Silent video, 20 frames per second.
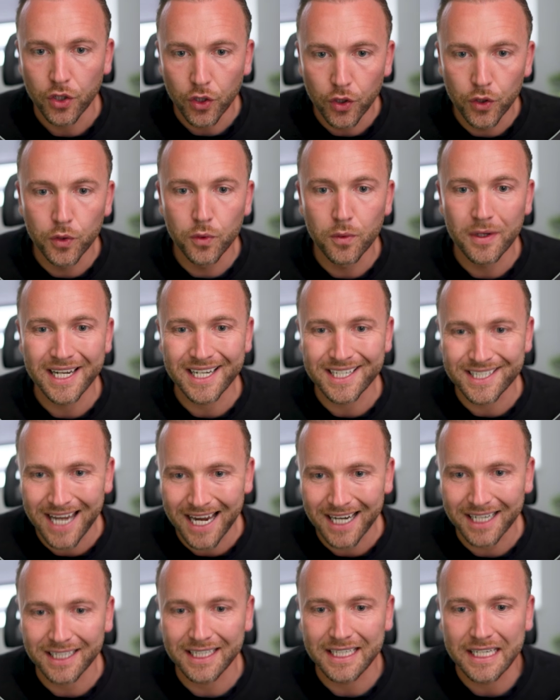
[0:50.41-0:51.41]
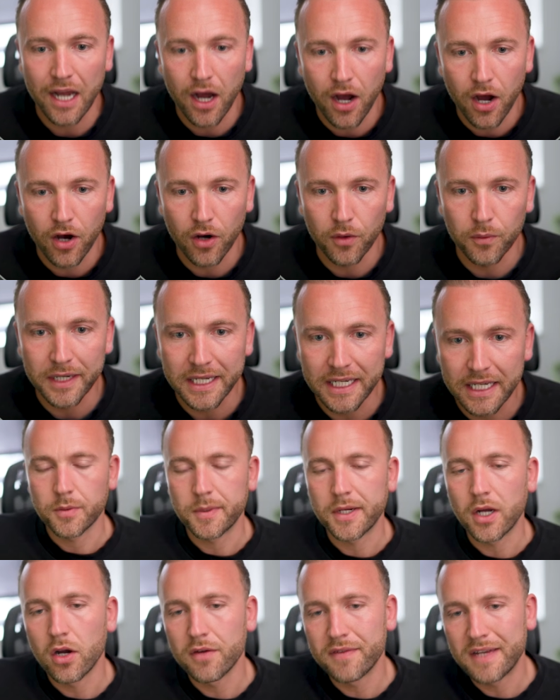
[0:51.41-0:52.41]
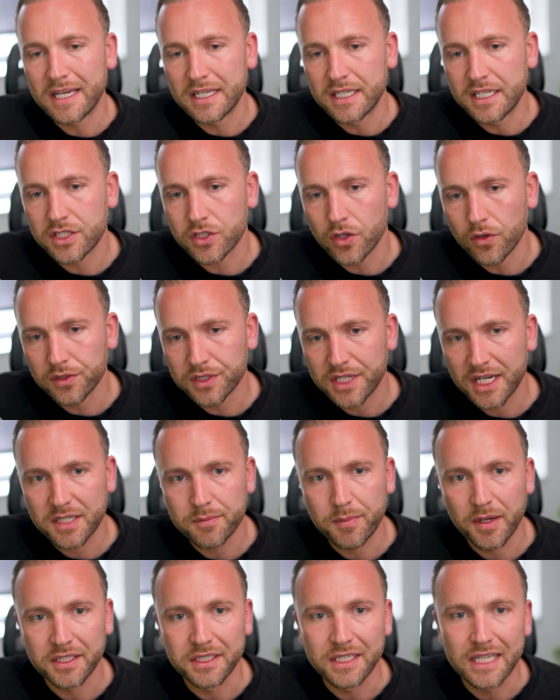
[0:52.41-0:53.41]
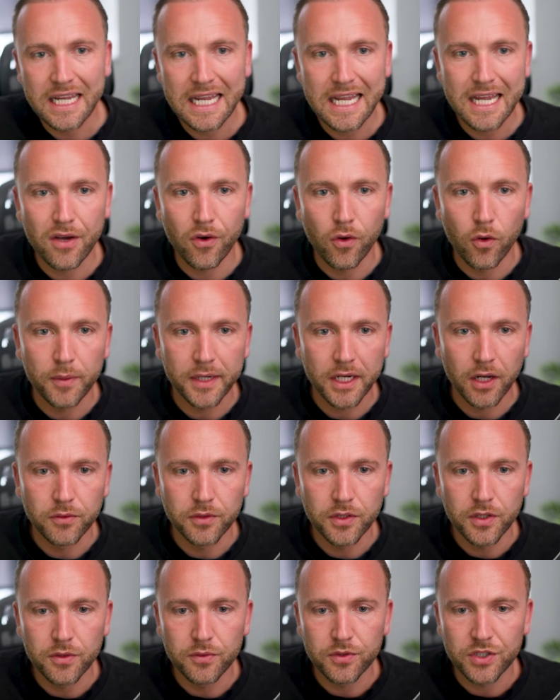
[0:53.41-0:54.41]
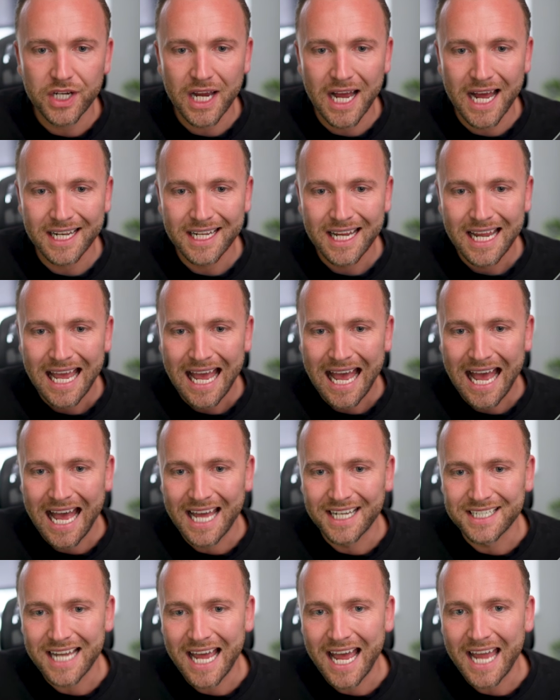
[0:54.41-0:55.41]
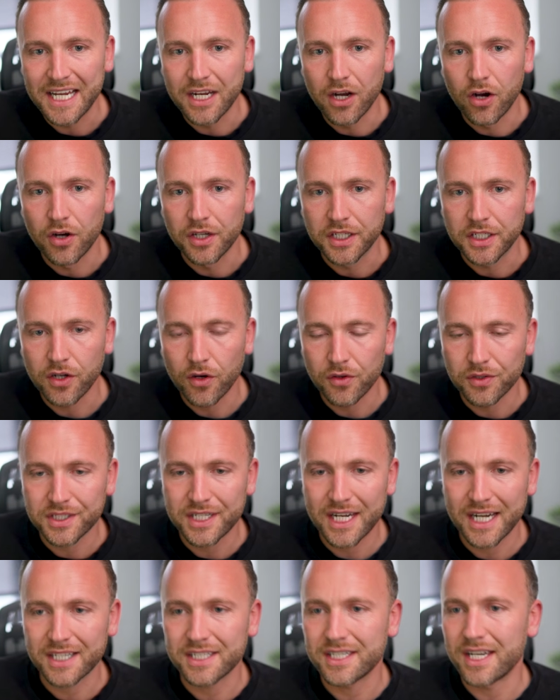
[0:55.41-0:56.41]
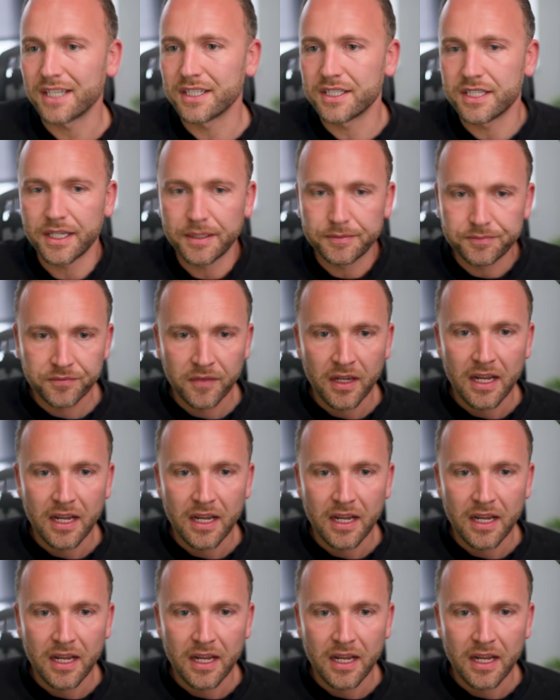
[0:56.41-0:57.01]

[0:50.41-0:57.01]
Who exactly are we? So we either hit this context button here, or we go new chat and AI contact center.